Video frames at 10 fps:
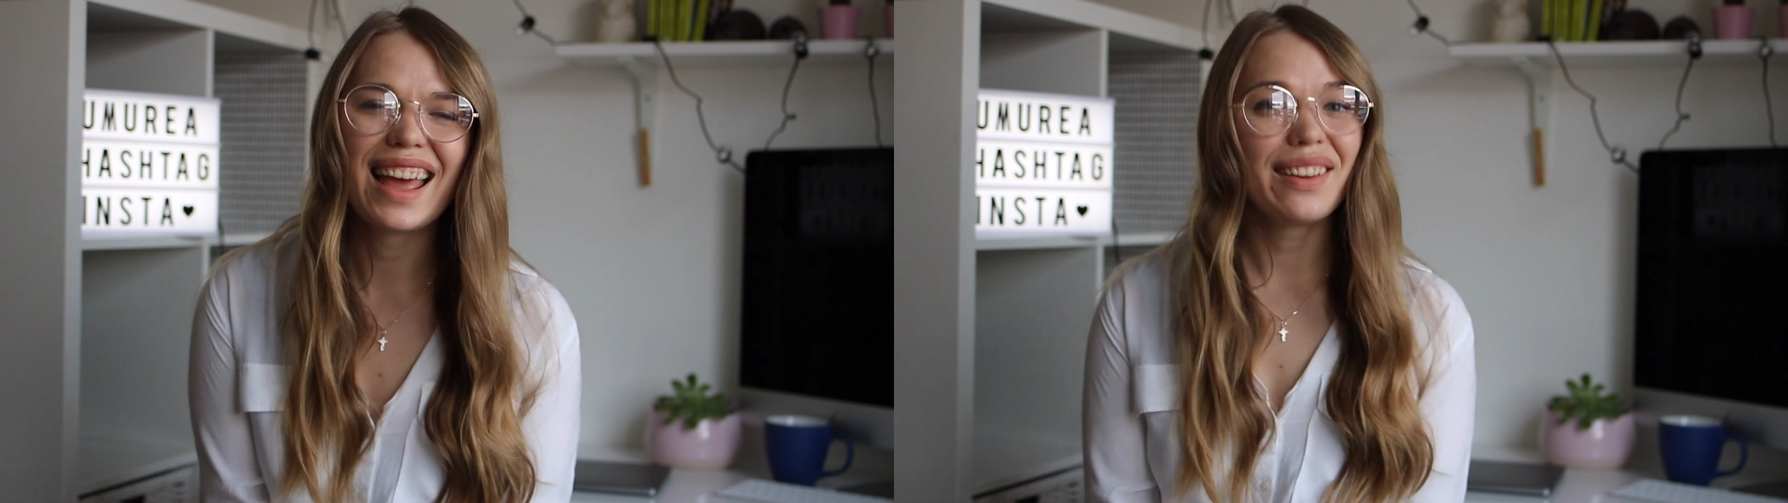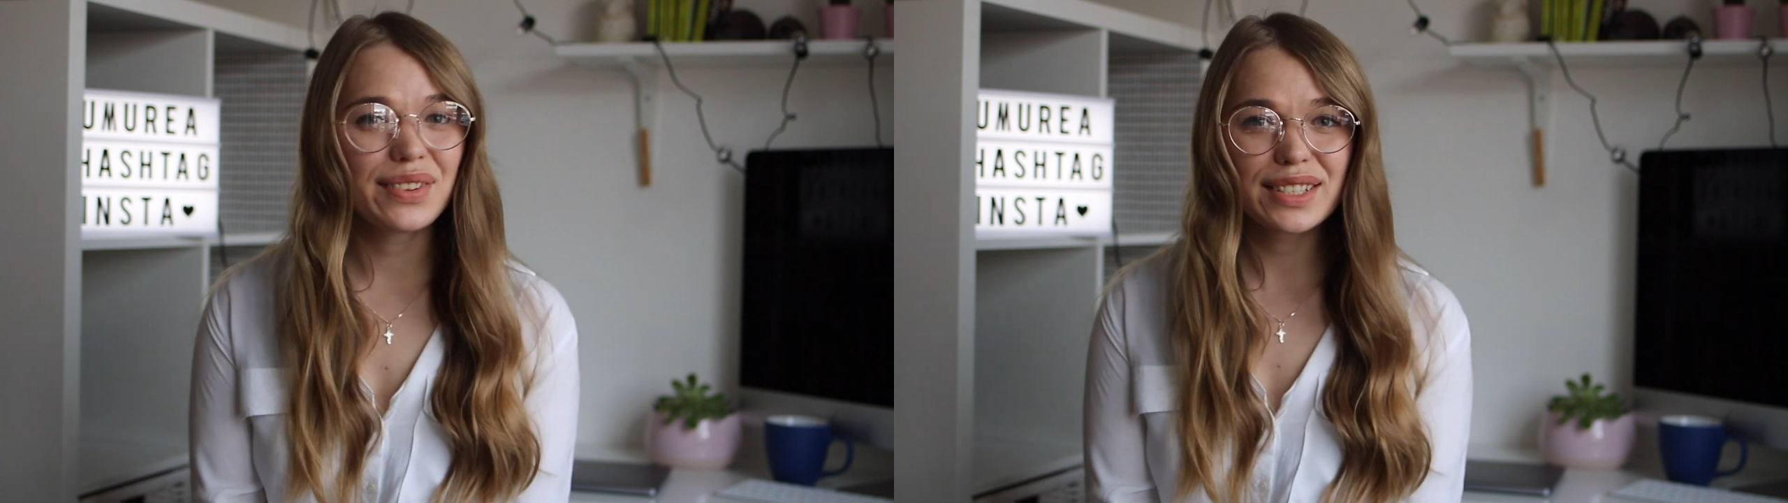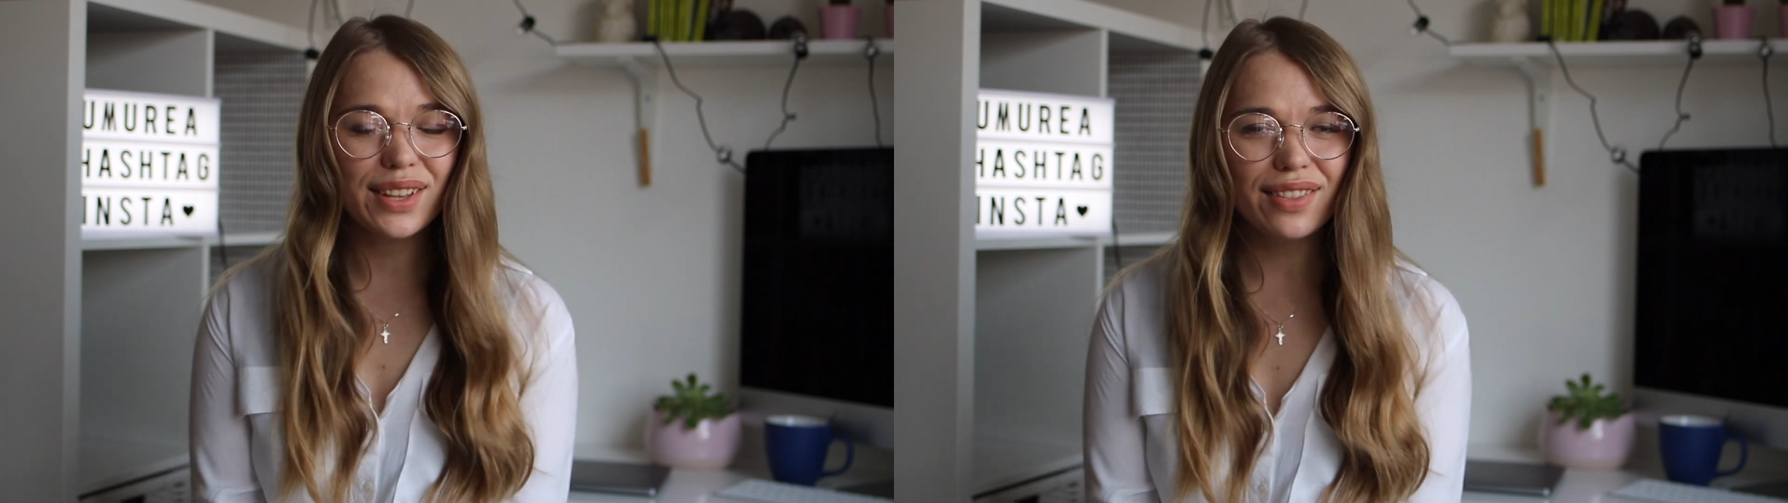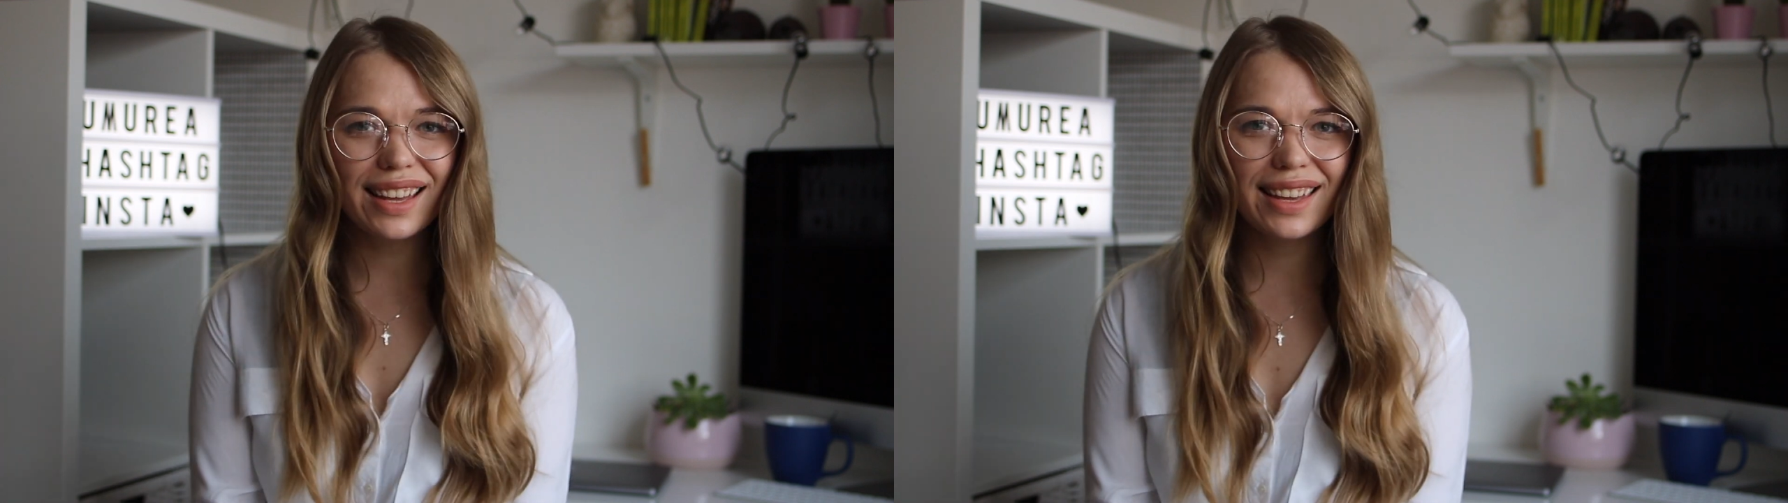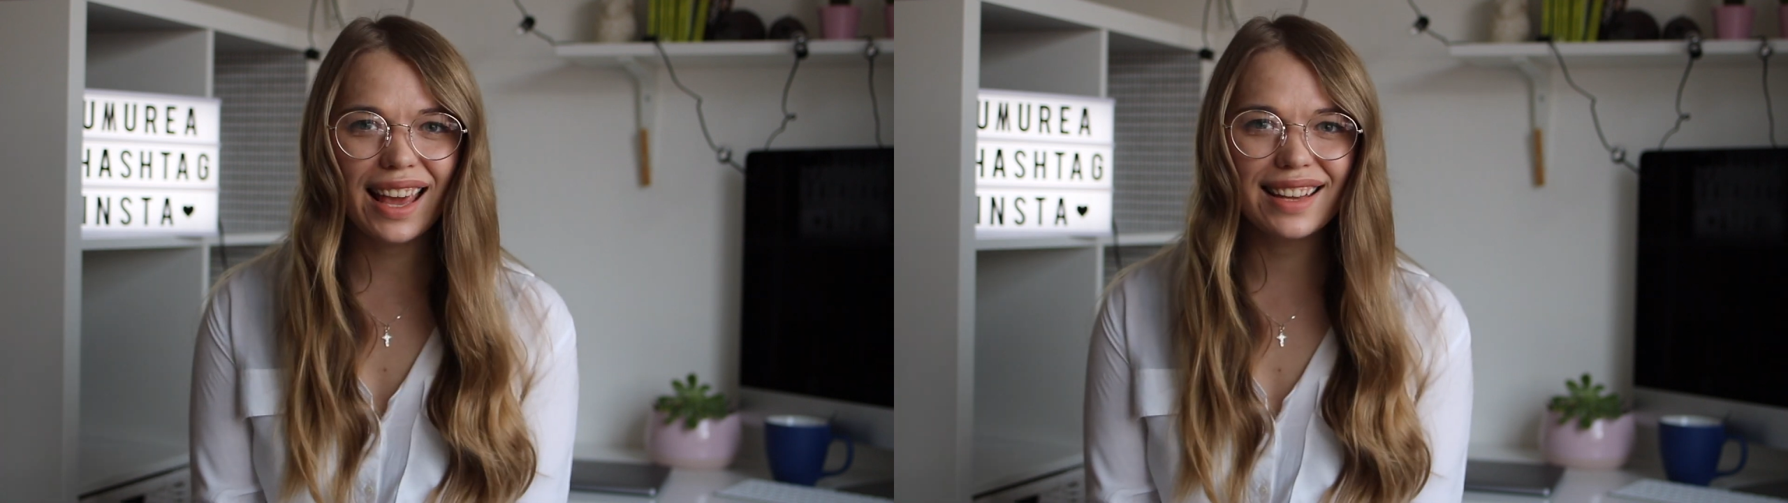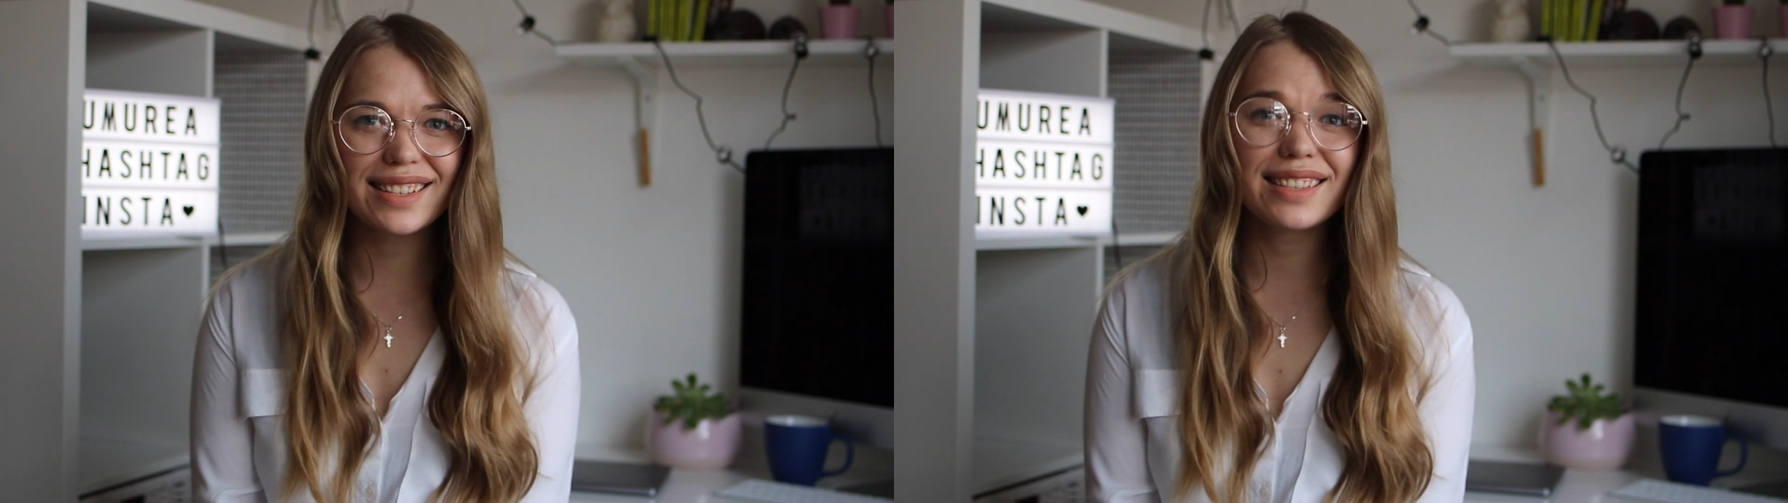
If it's not the case,